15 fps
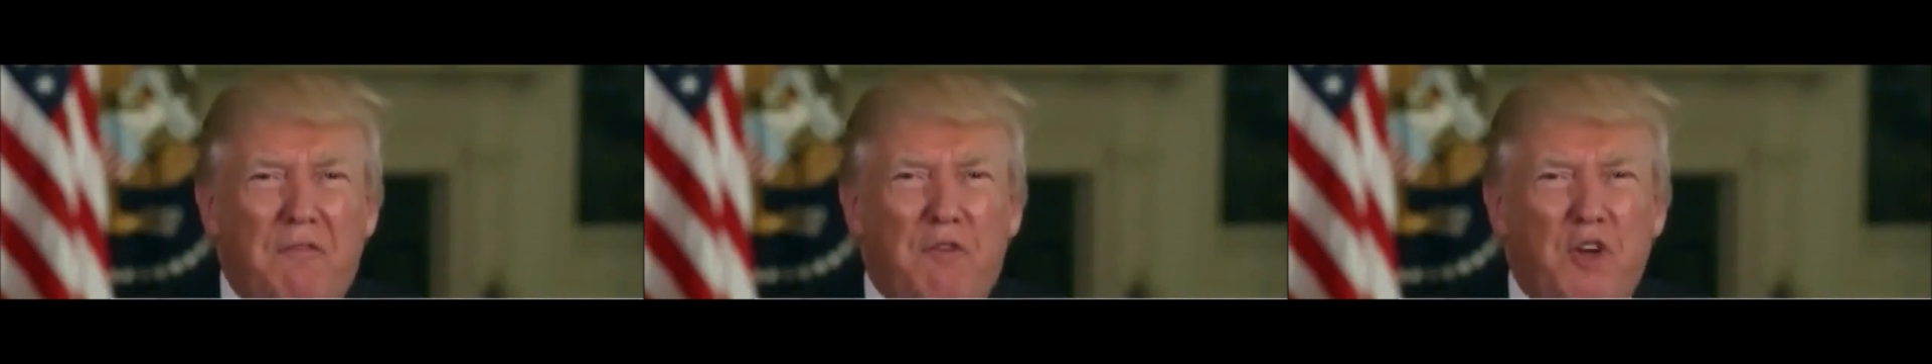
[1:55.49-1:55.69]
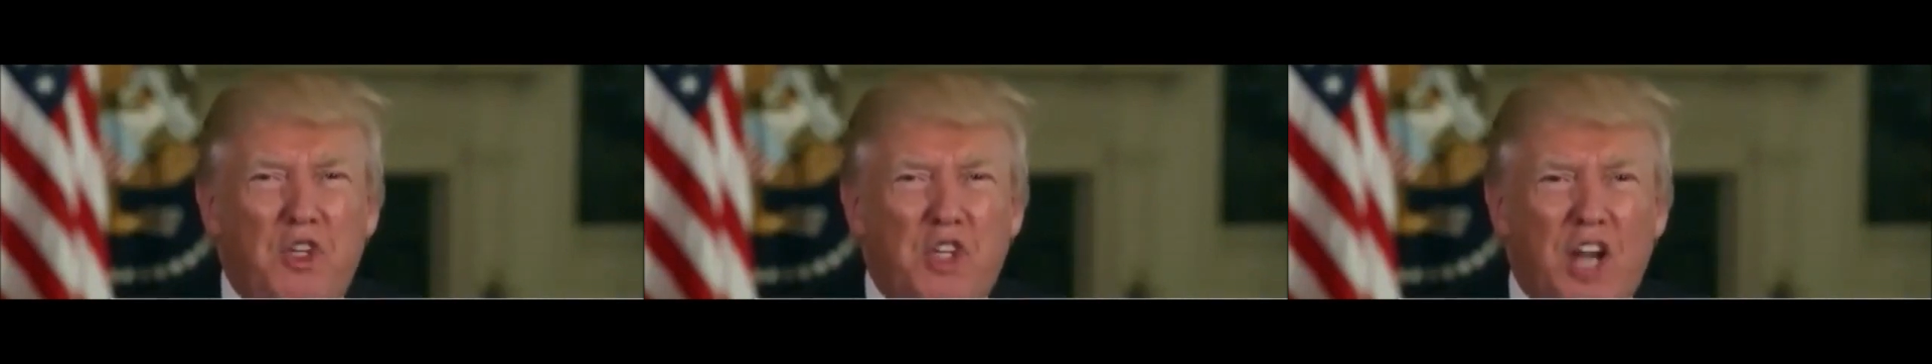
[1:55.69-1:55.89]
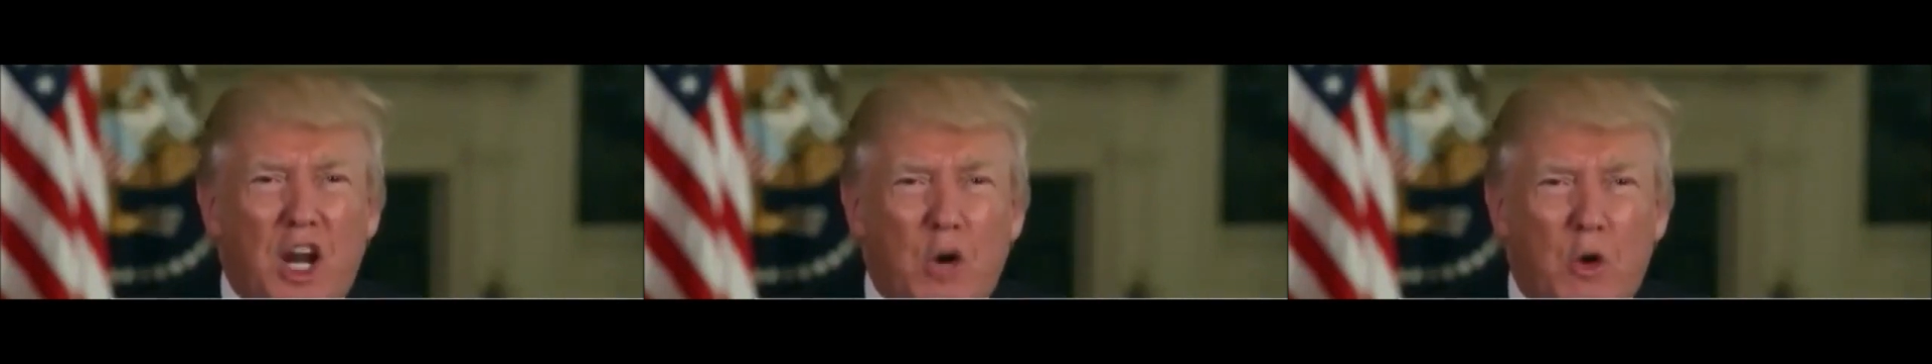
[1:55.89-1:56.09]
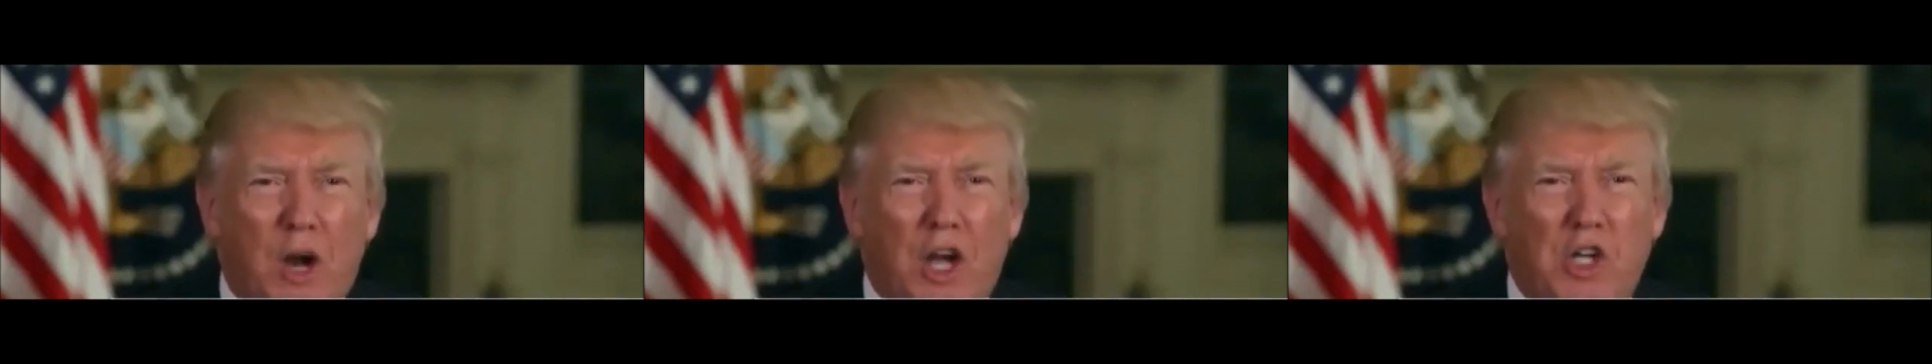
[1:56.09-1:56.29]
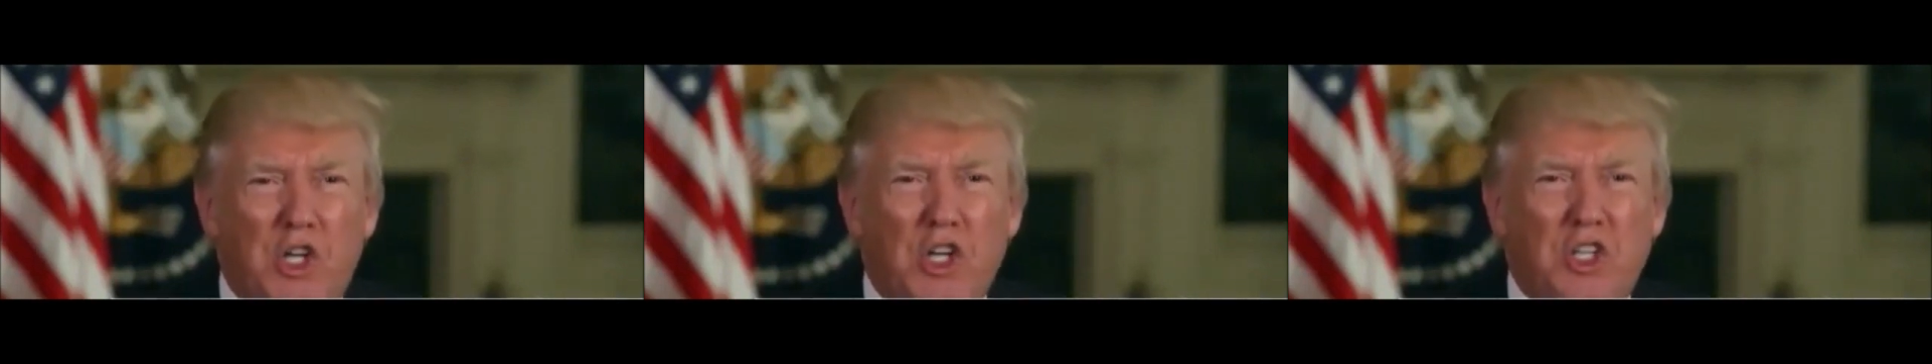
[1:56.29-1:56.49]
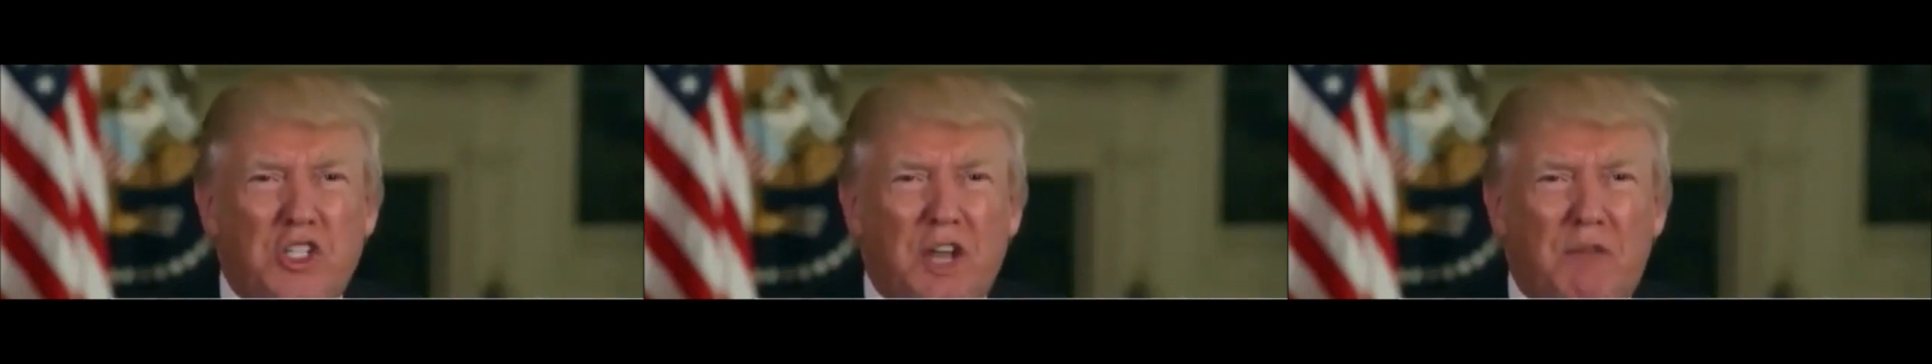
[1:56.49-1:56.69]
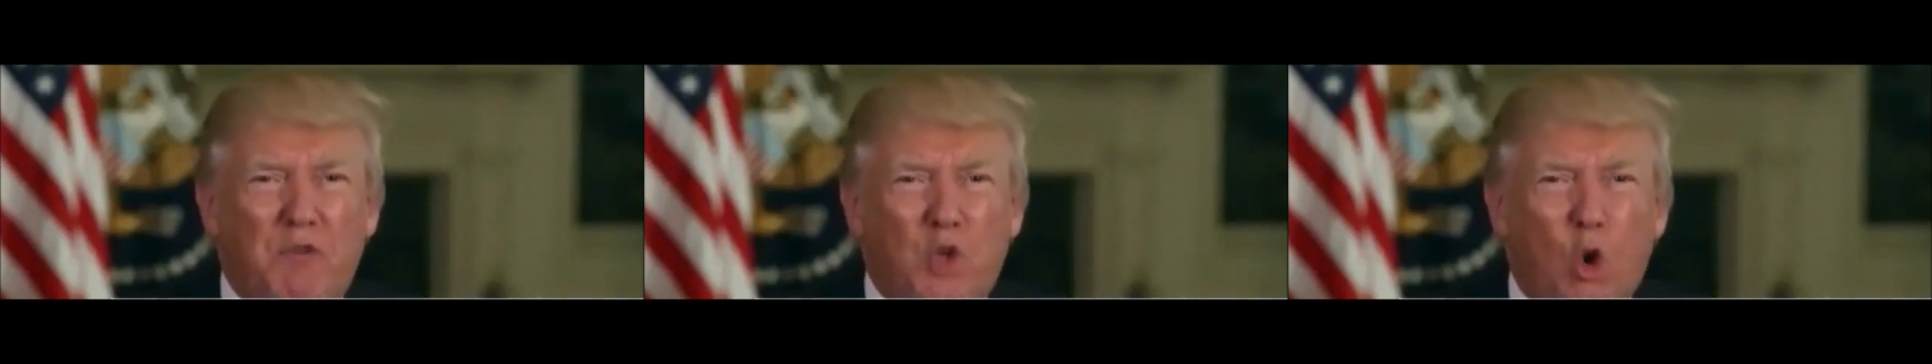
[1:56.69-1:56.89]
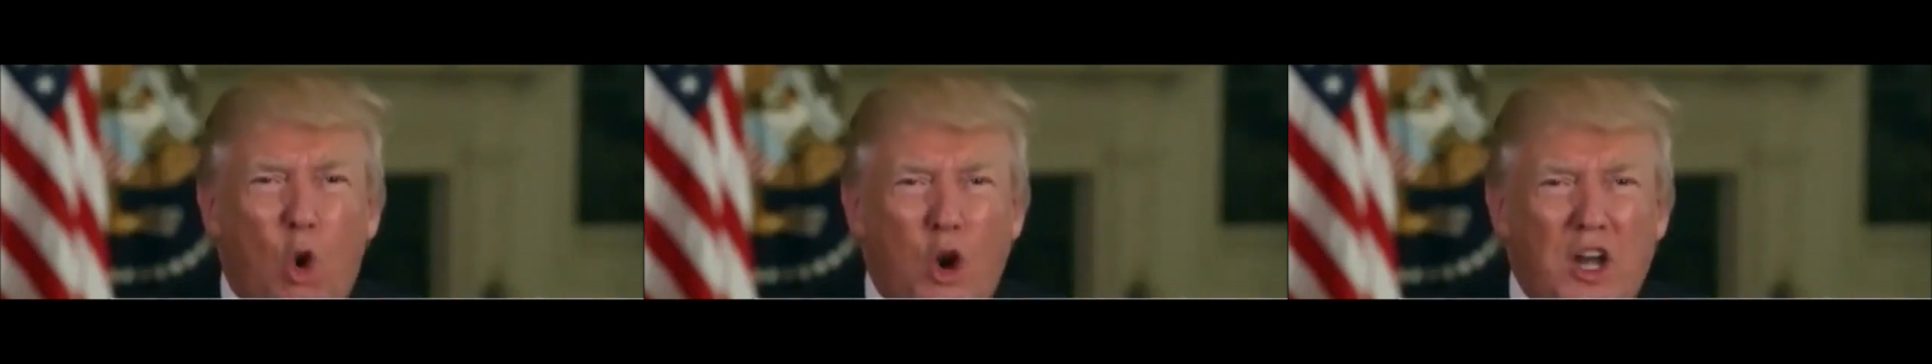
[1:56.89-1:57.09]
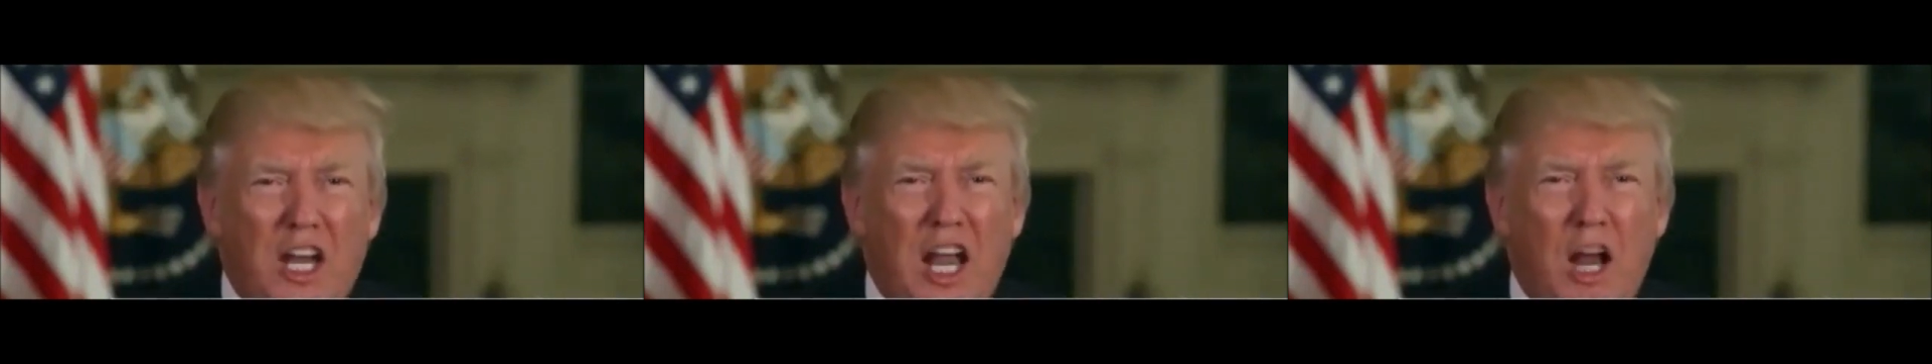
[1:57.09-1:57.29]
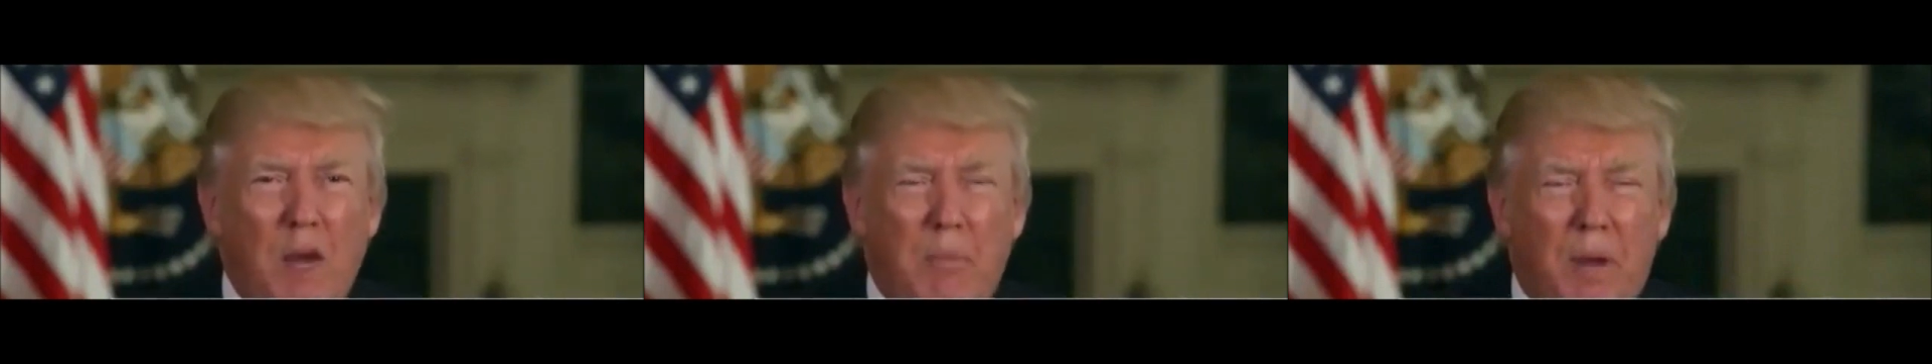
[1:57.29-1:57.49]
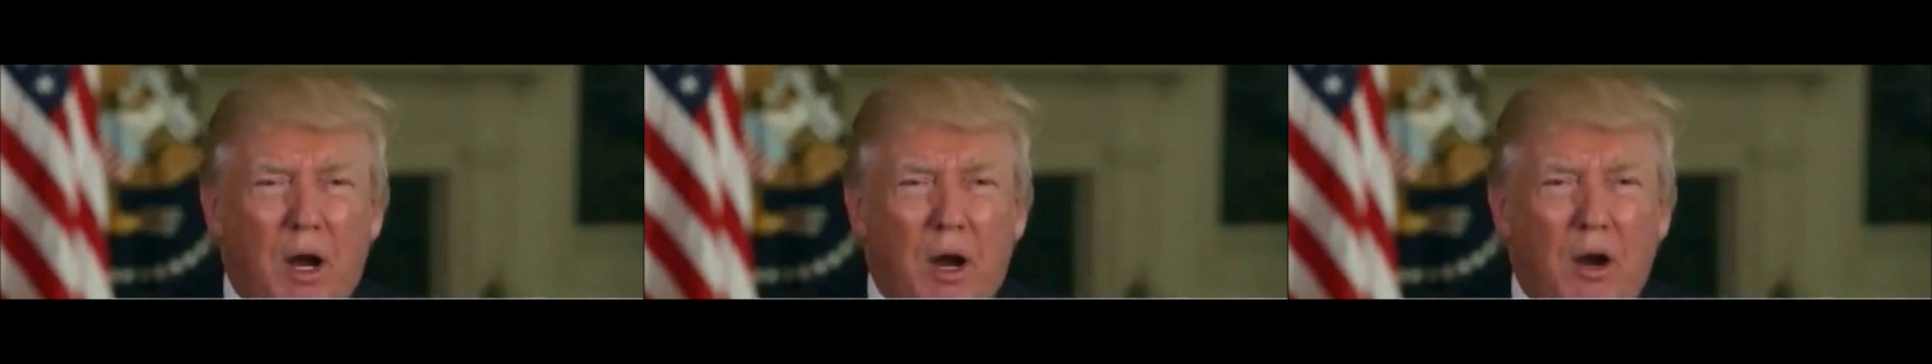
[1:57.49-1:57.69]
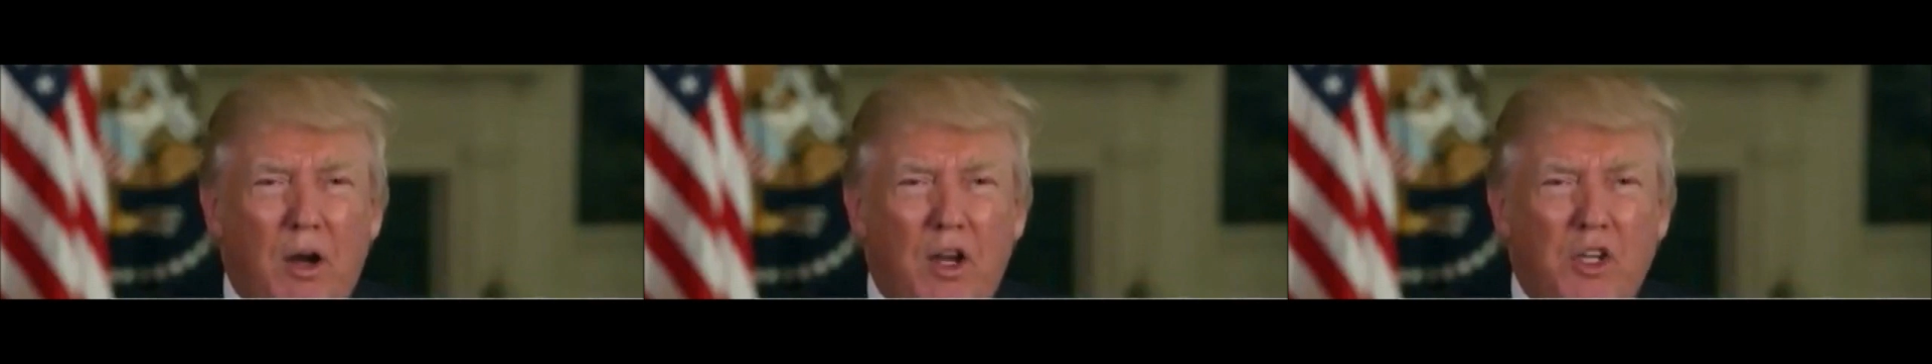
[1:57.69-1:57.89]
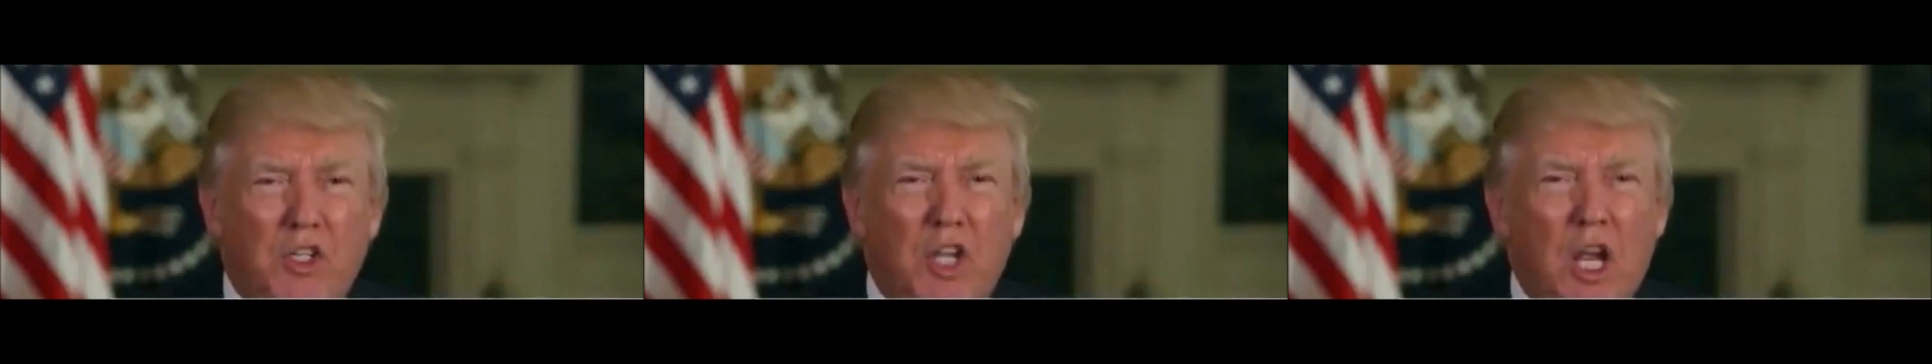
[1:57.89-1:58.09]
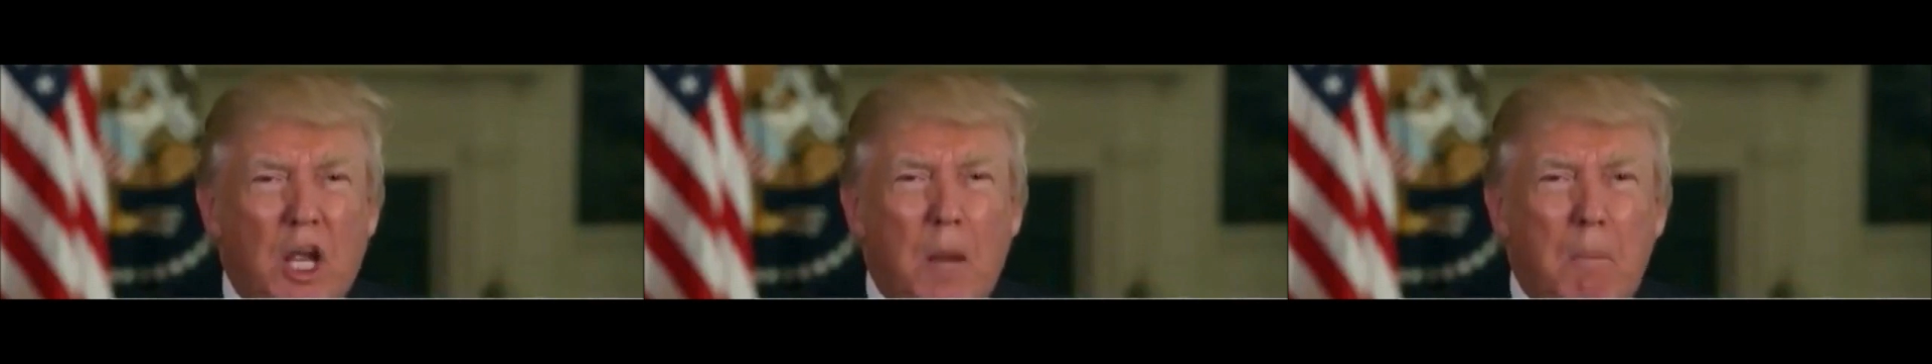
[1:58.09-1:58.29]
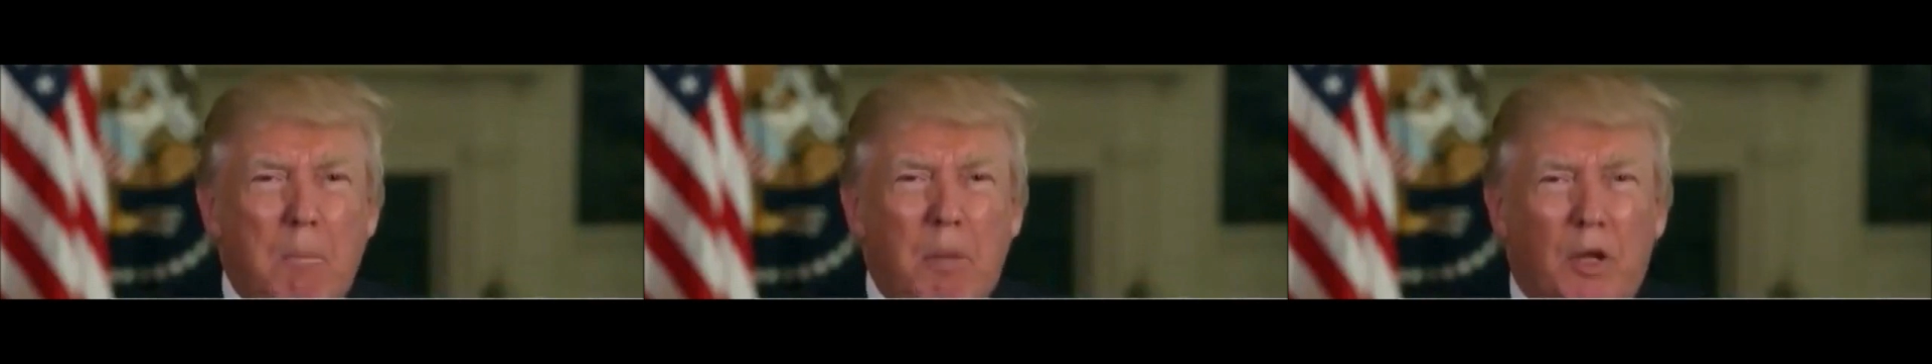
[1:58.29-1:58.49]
that for generations have torn down barriers,